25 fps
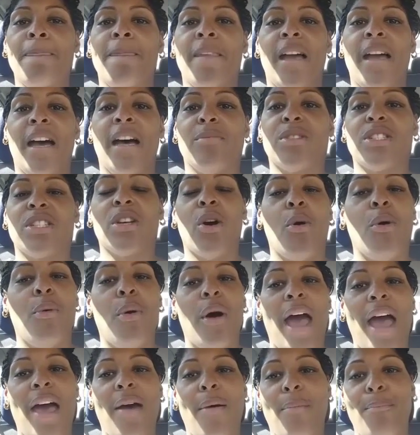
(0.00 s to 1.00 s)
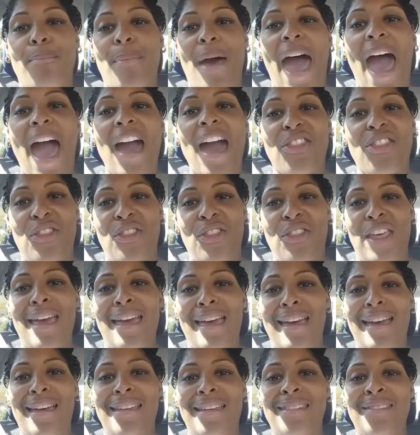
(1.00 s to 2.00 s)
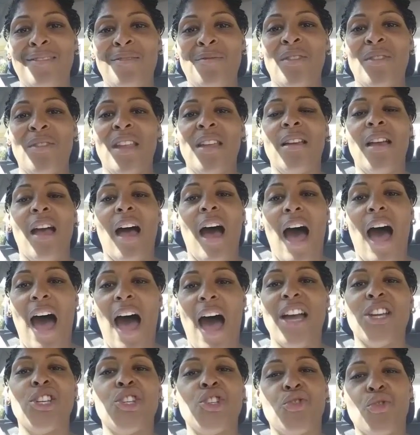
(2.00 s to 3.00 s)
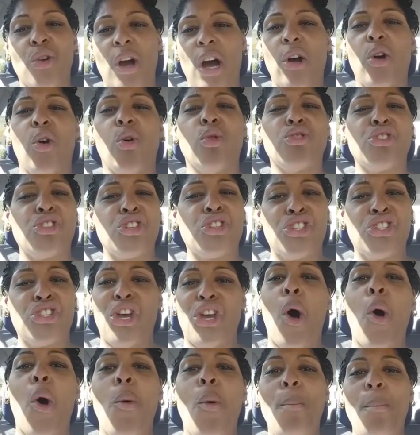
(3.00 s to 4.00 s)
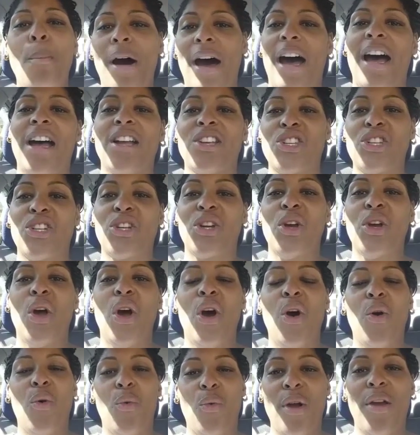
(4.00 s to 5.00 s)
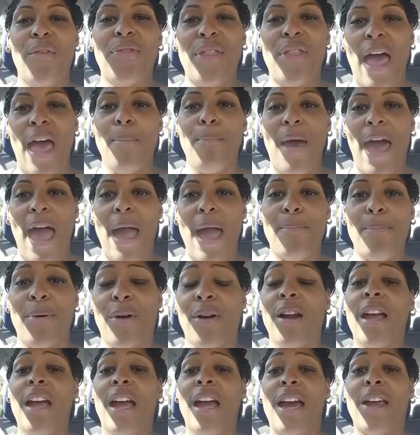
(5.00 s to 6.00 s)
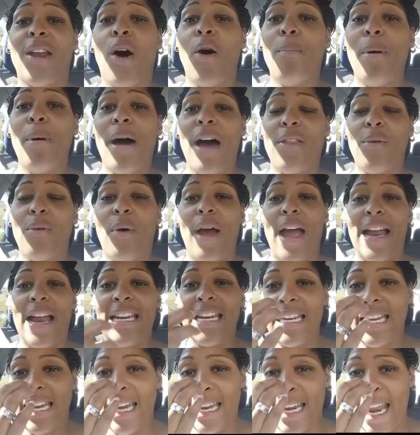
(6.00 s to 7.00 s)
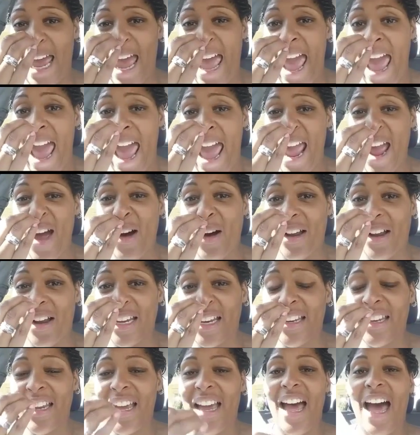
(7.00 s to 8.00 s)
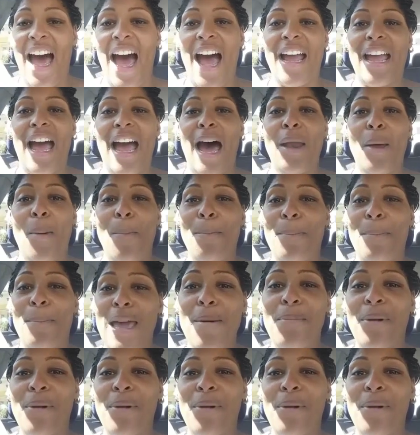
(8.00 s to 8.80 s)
So back then, I struggled so much with that paper. And oh, by the way, I didn't get an A on it. I got a B+